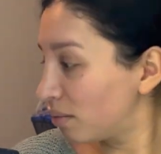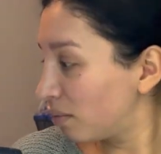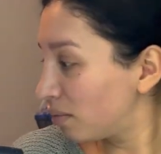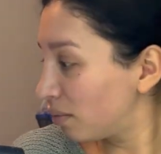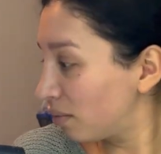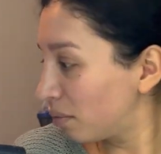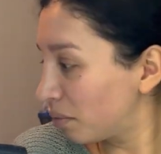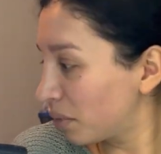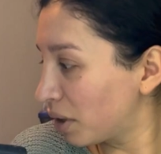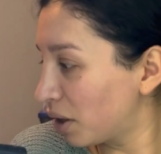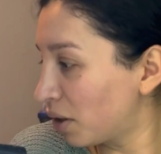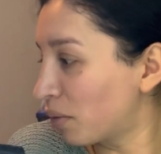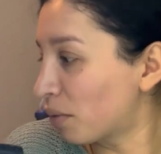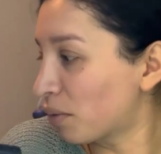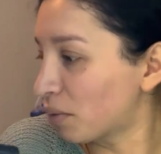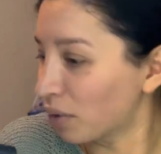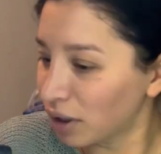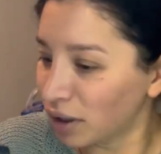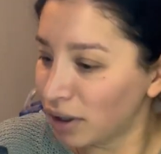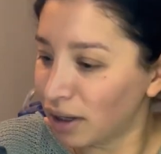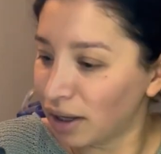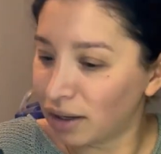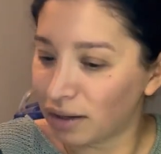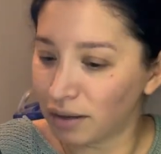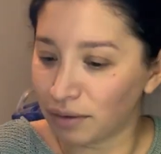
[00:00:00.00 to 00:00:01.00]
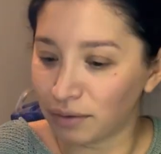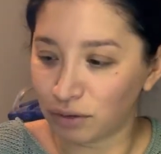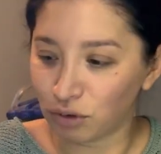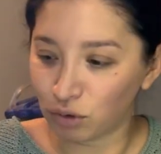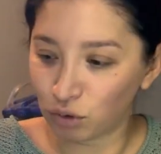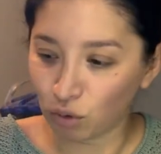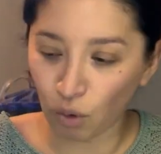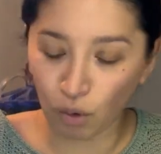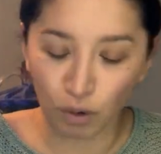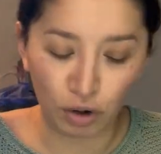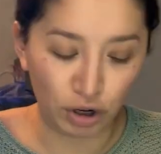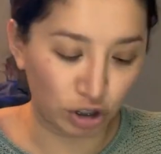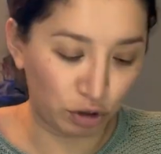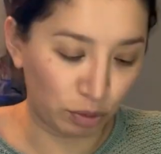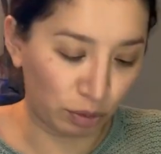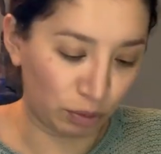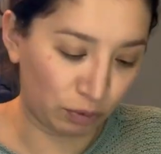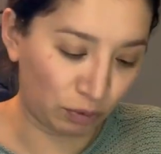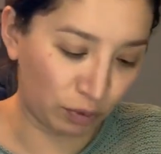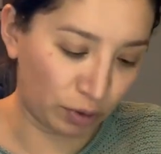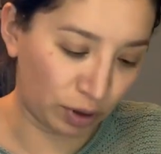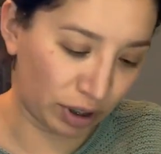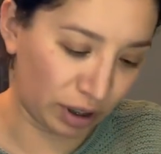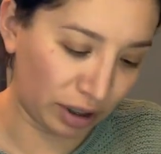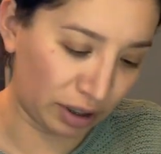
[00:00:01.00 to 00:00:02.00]
I'm going to run out of storage
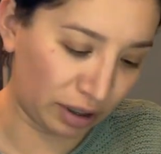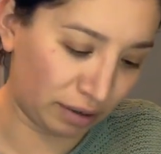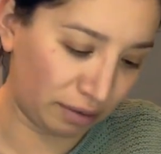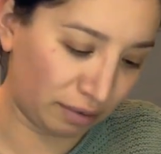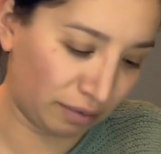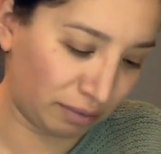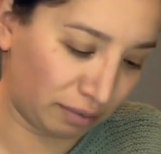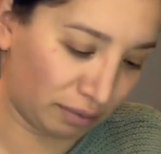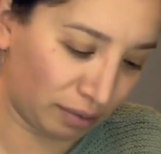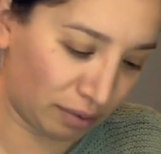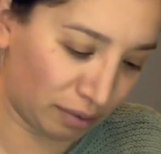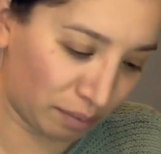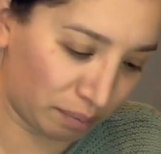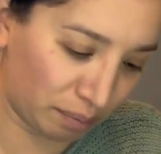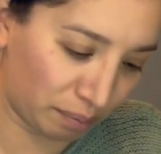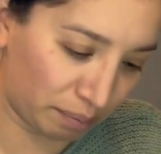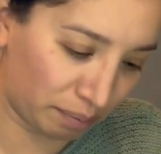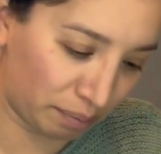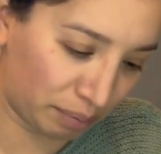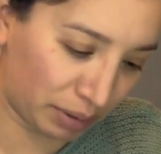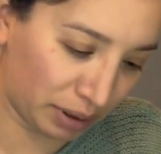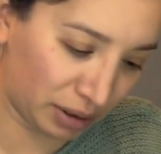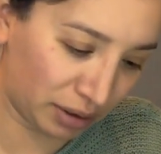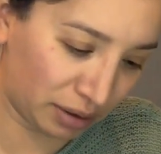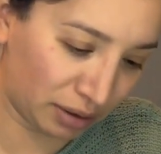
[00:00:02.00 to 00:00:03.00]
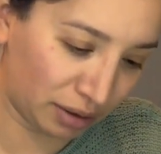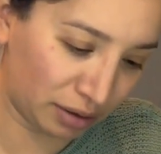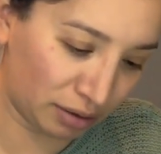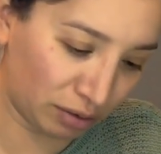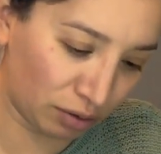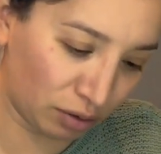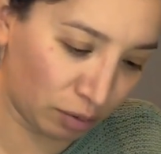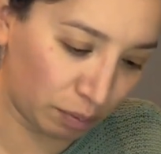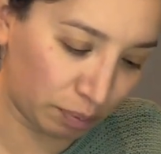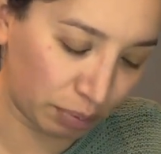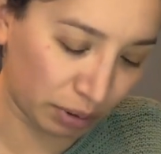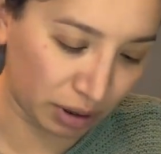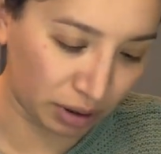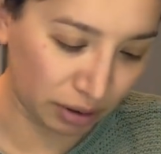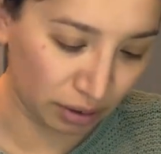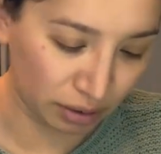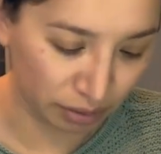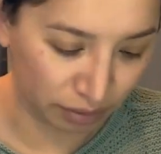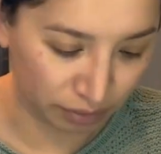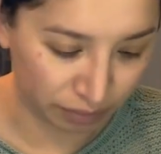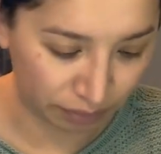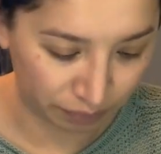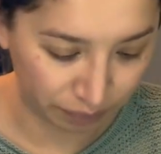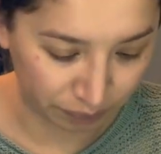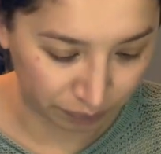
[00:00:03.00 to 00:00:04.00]
before I bust this open.
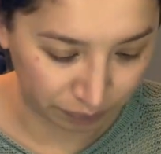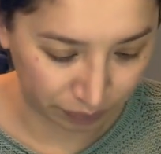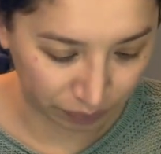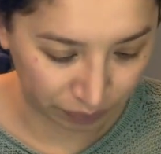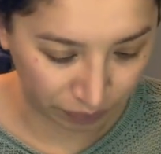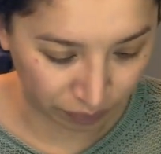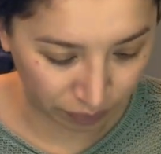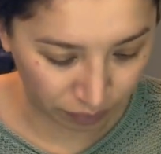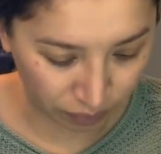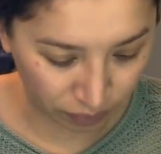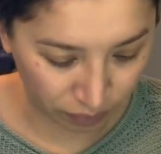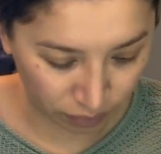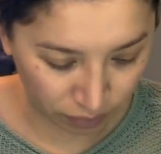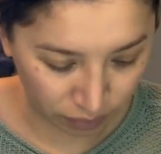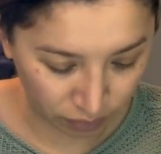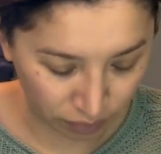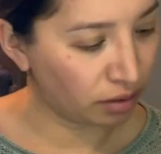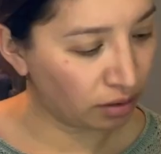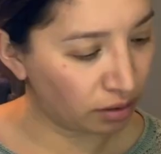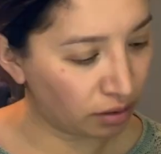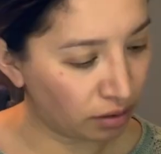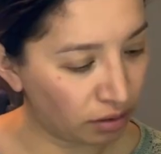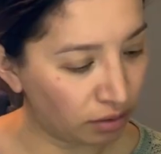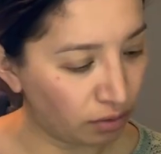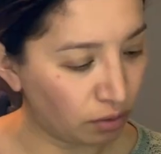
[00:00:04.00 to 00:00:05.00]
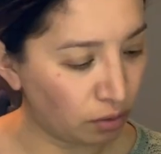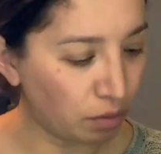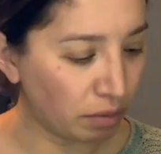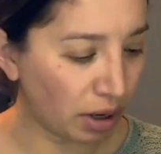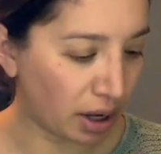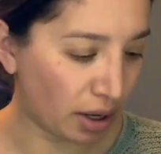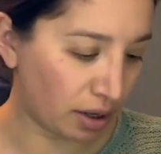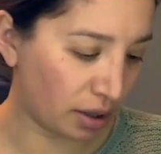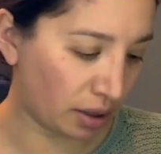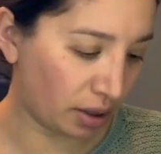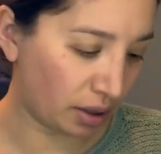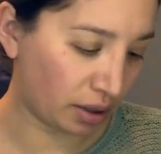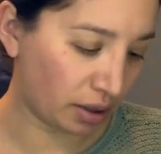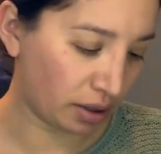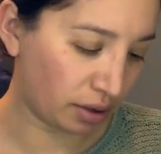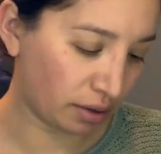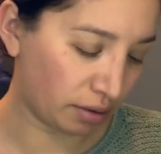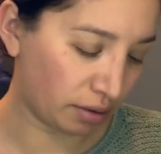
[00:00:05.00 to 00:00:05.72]
Oh, my.